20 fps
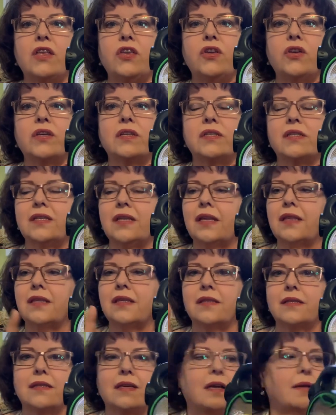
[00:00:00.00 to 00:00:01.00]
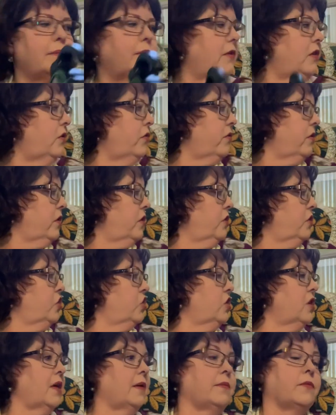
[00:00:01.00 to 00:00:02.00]
You can set this up. You're in good
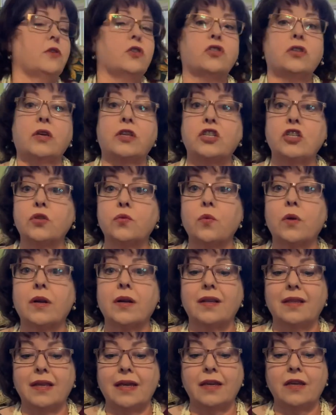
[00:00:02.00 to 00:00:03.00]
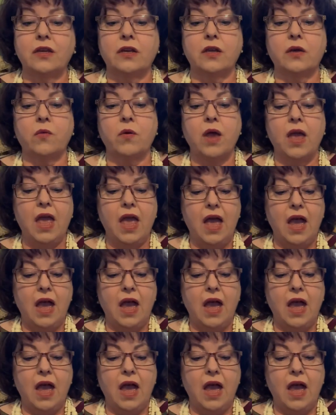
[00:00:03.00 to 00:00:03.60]
shape. So I just wanted to let you know.